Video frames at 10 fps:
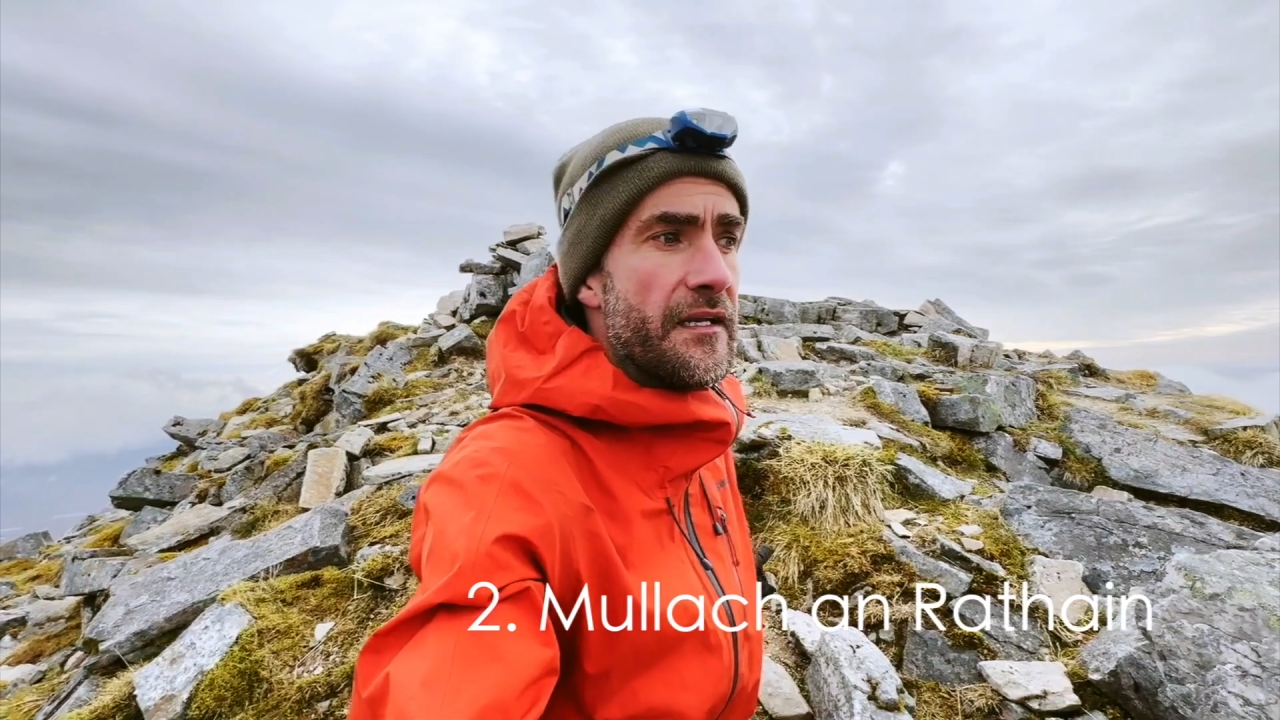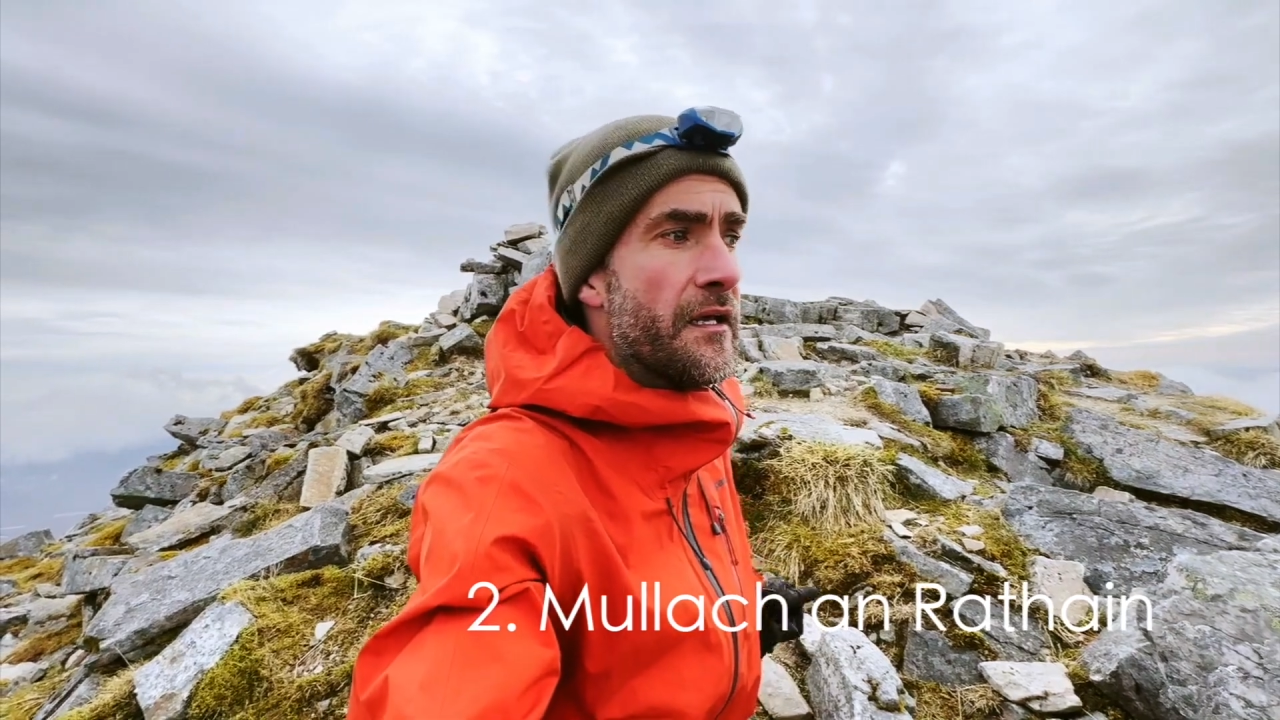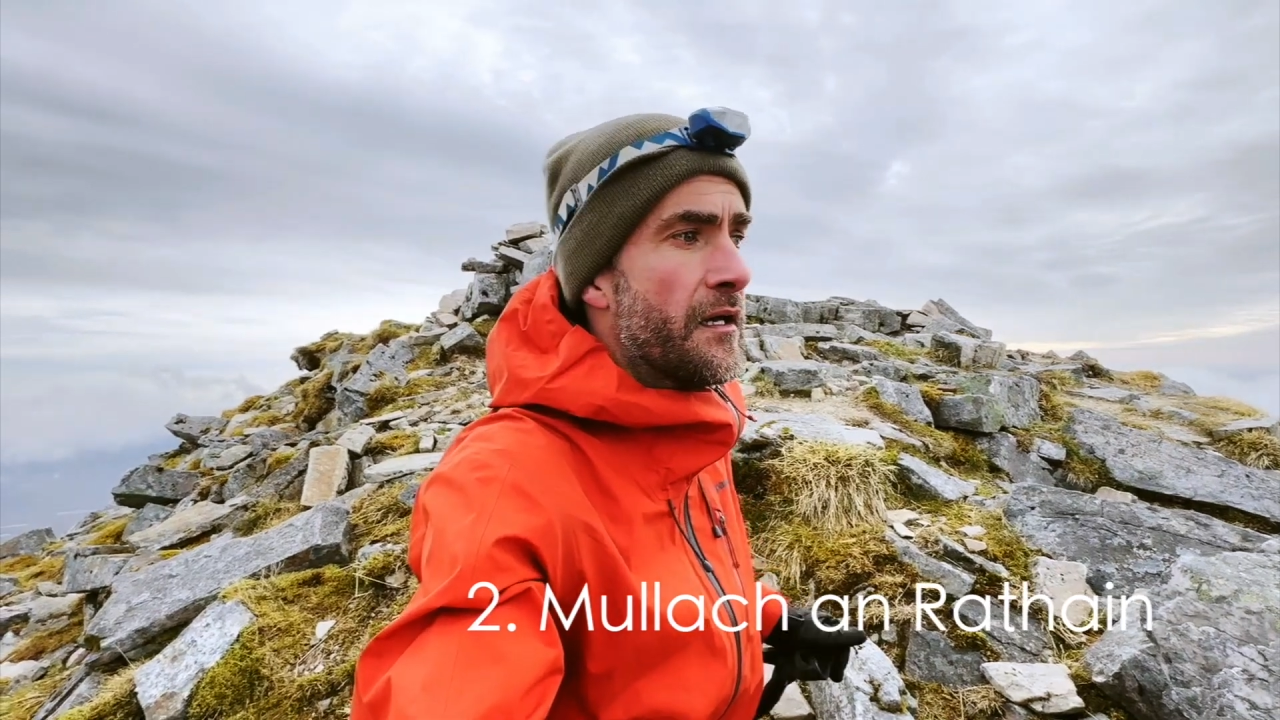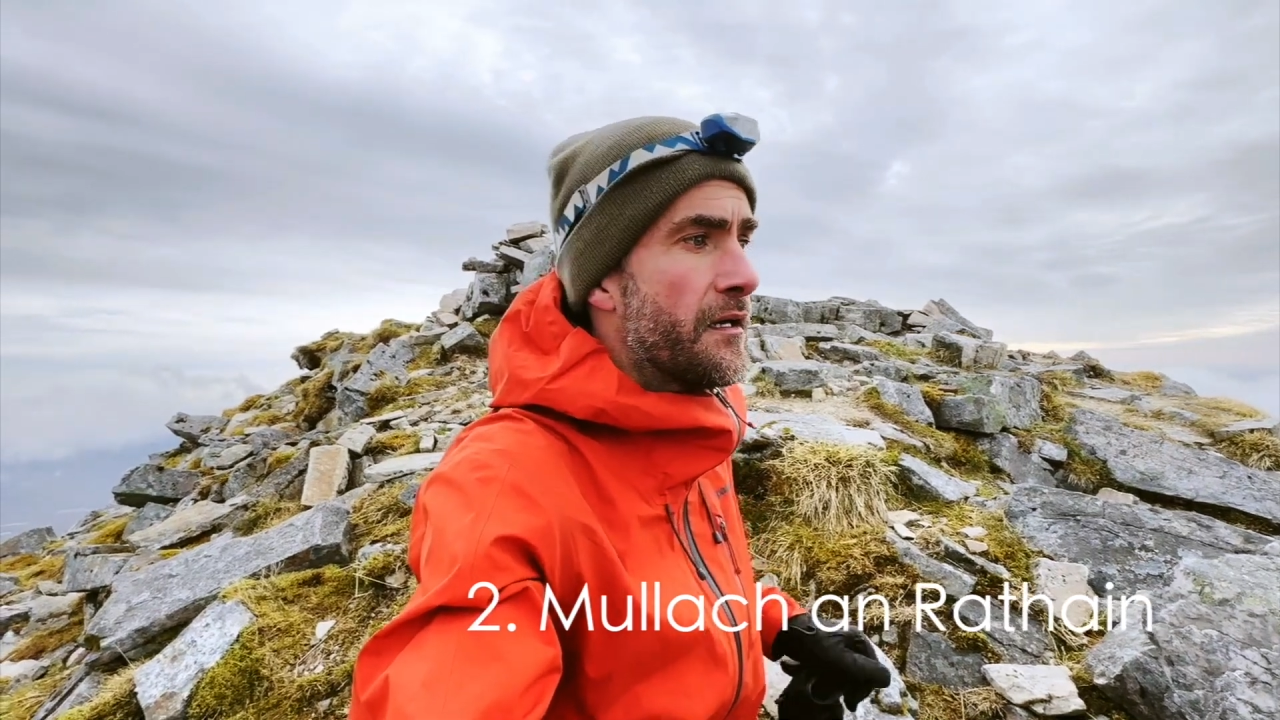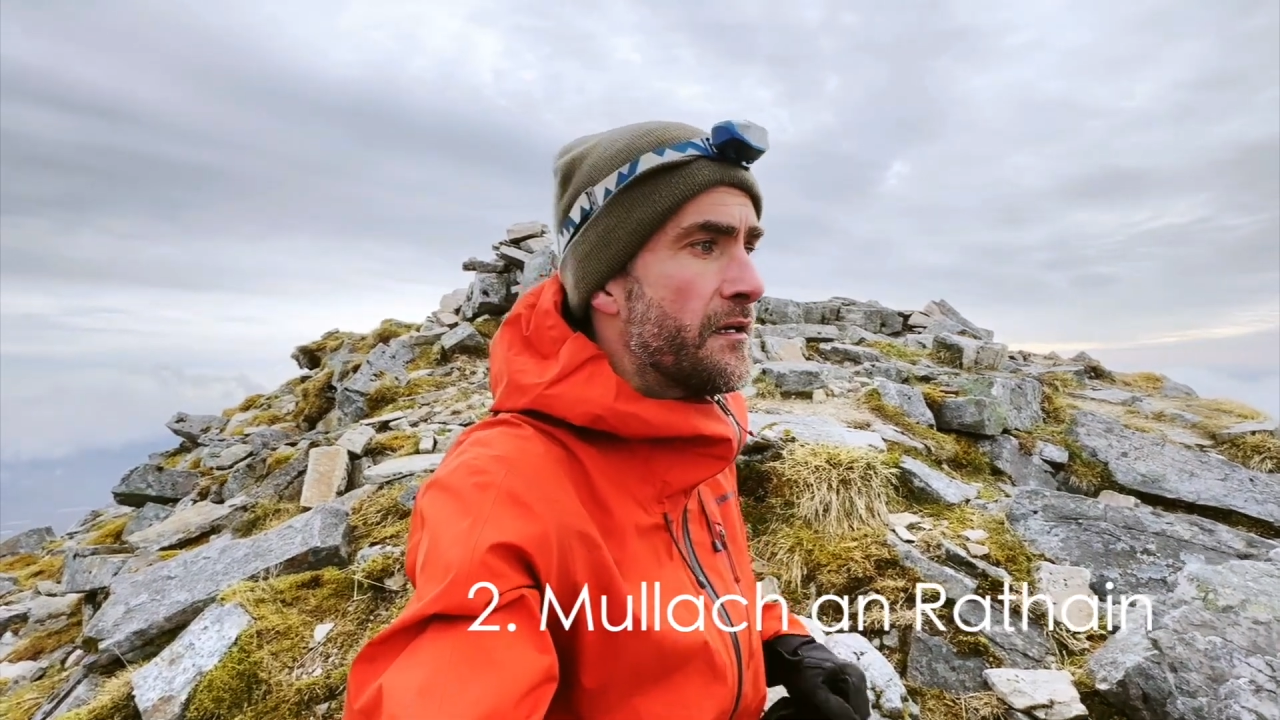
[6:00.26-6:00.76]

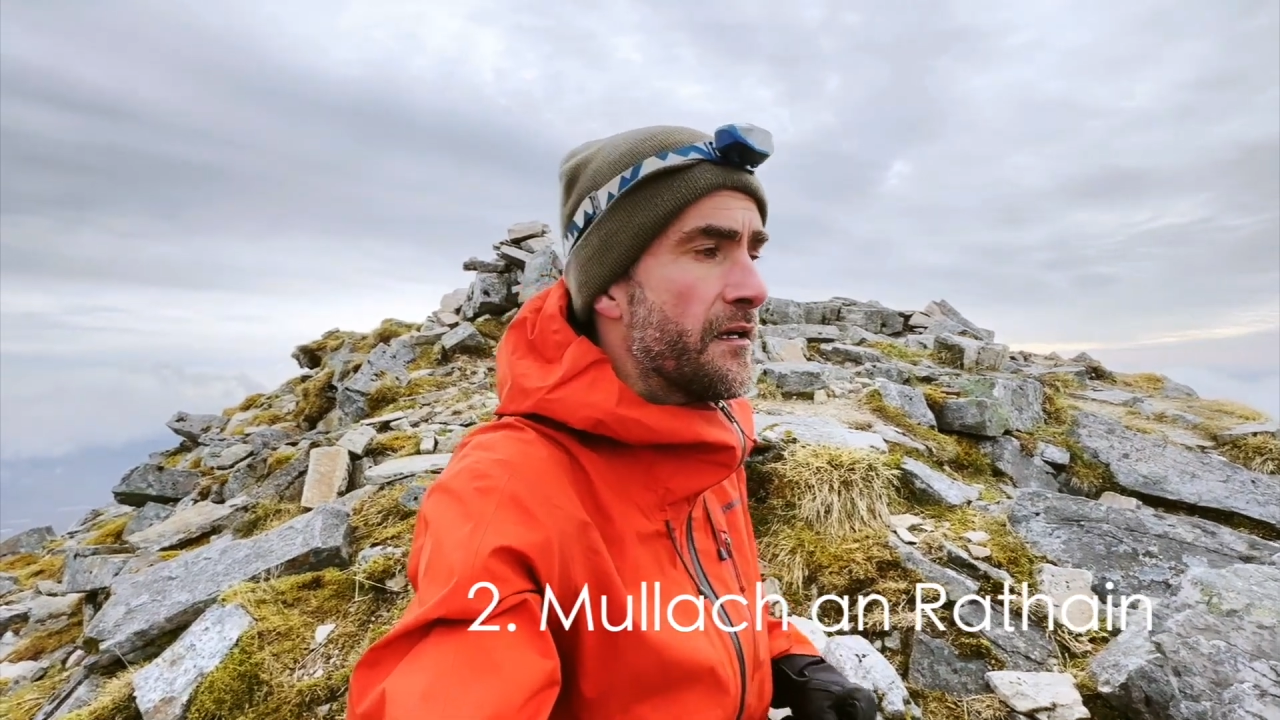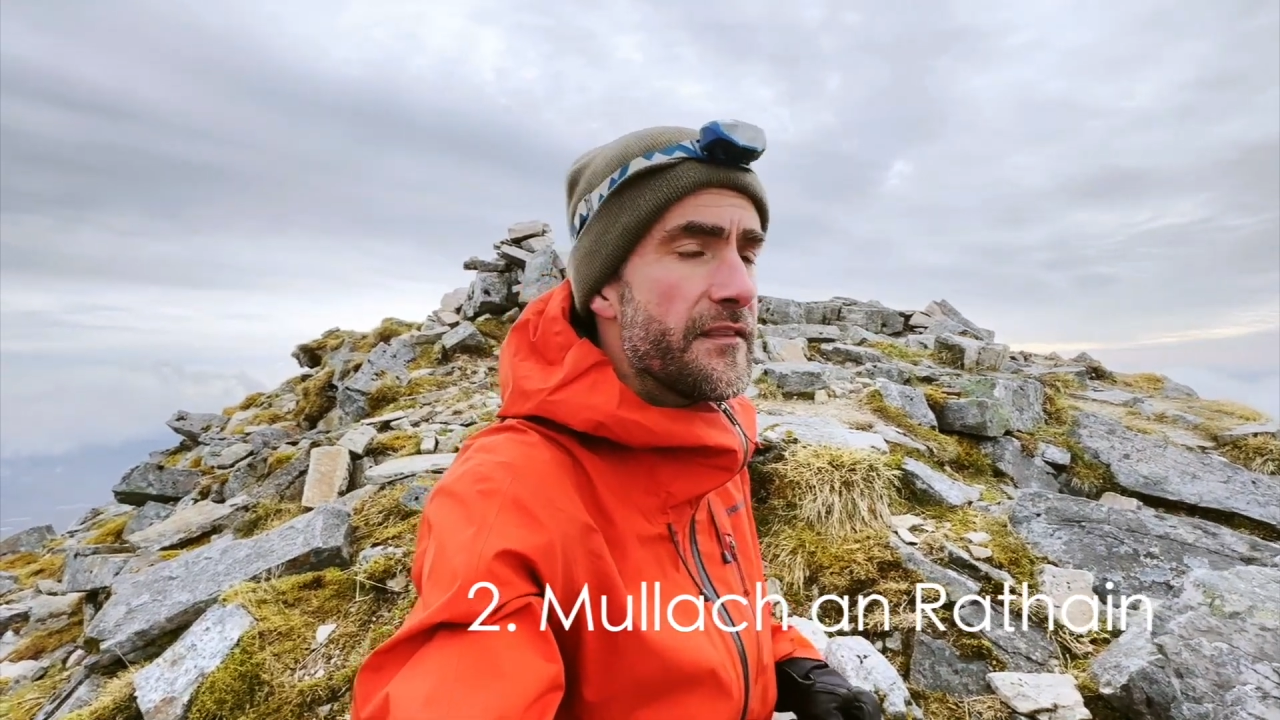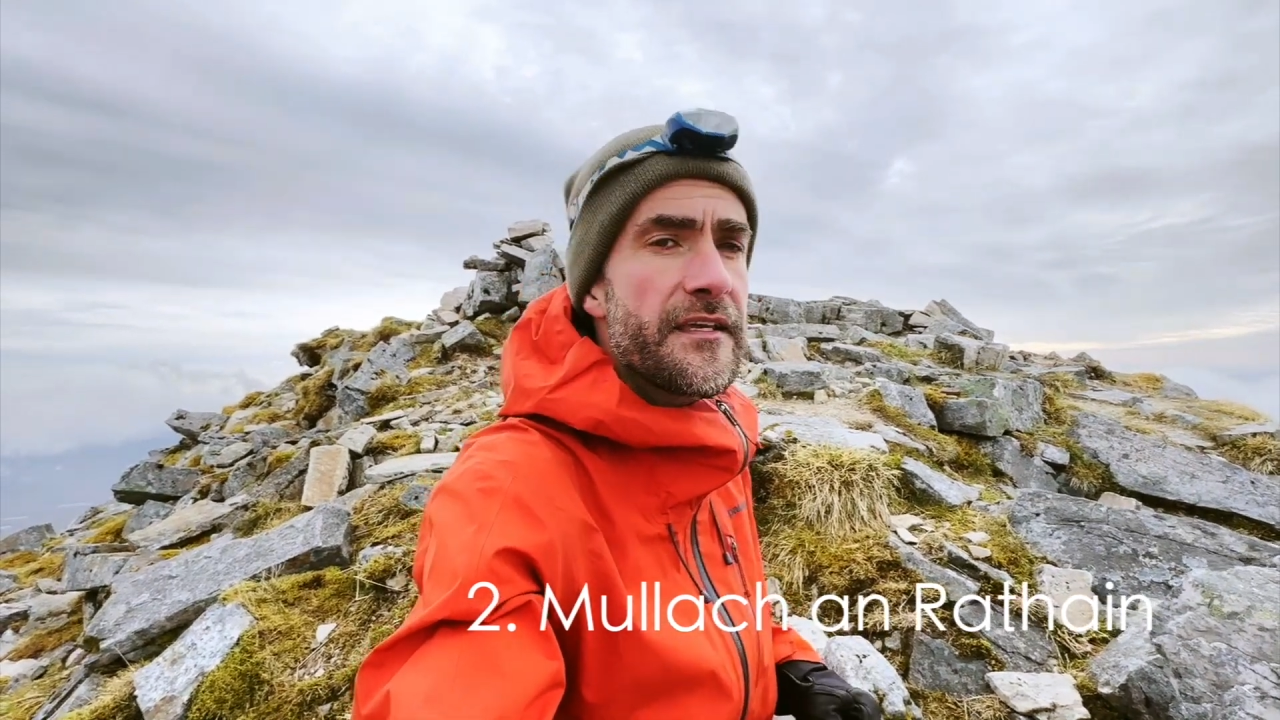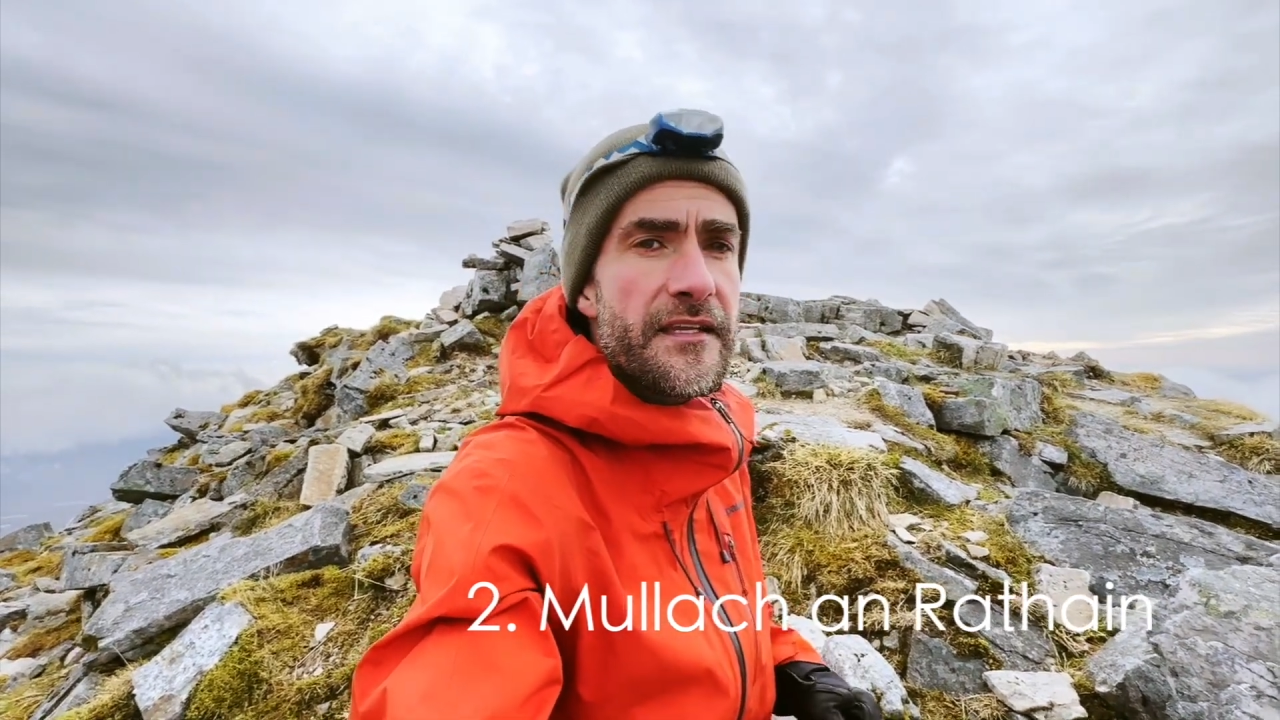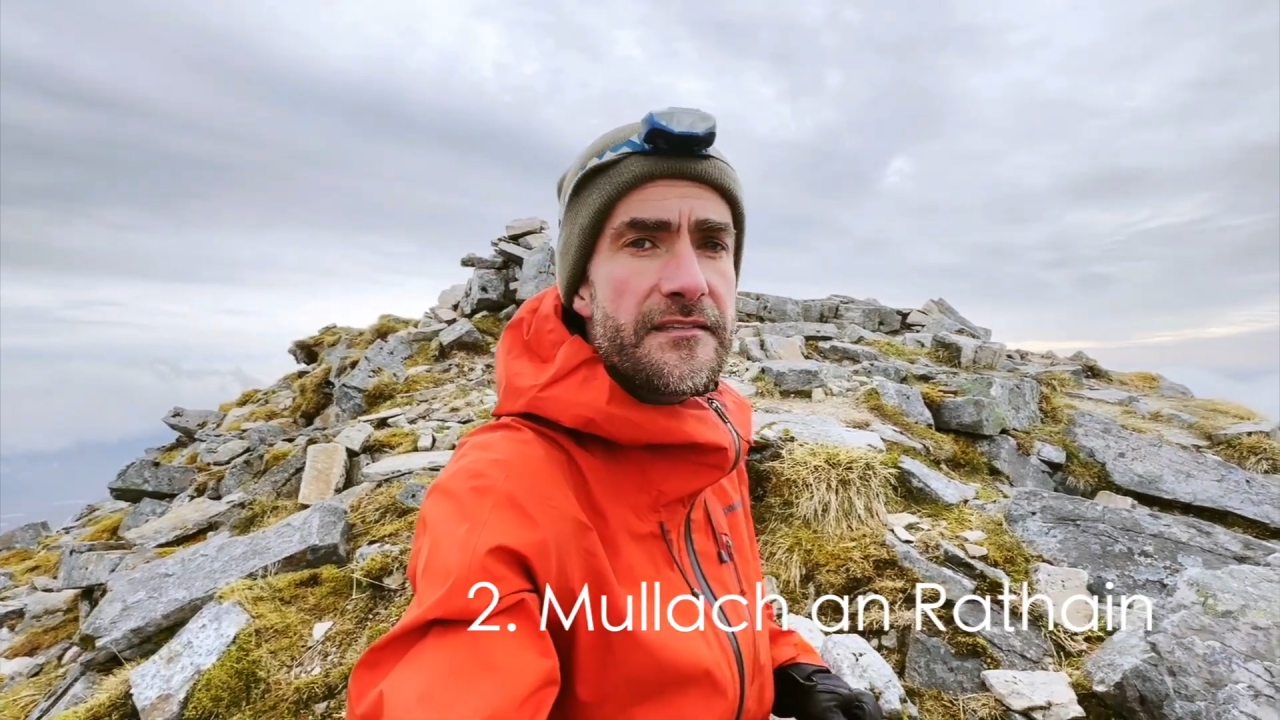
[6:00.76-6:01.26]
I
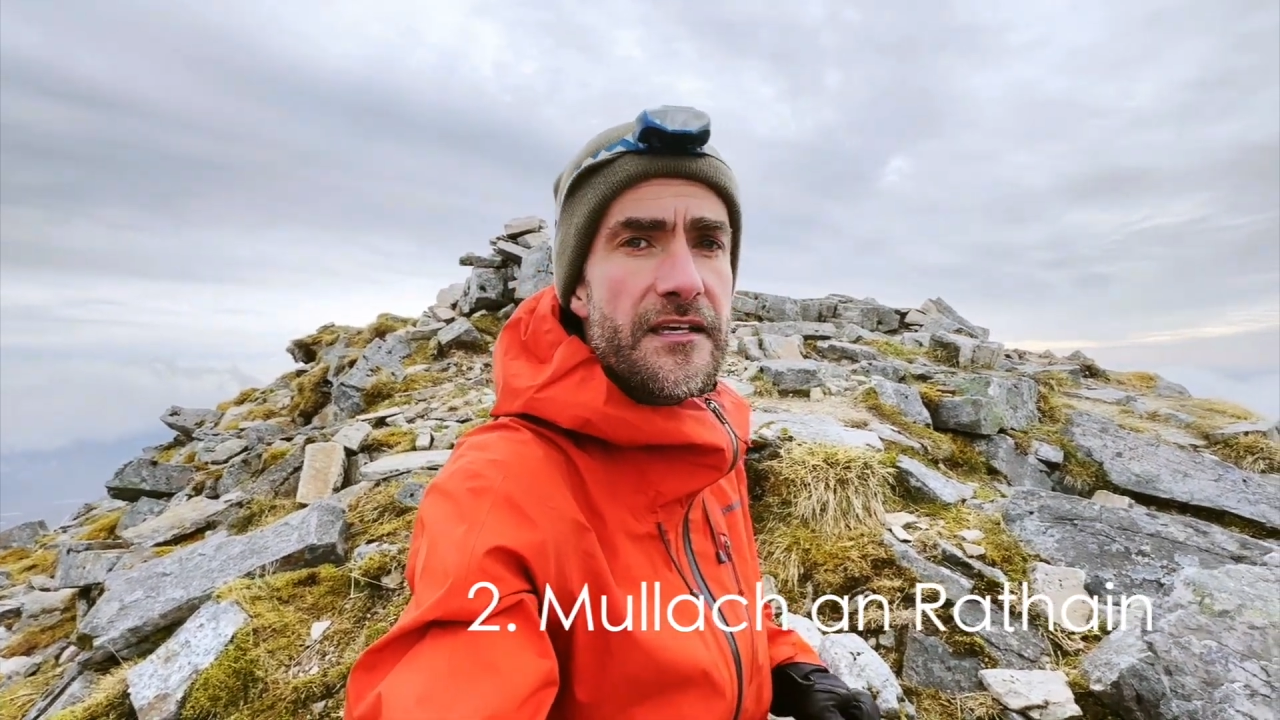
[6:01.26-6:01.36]
think that's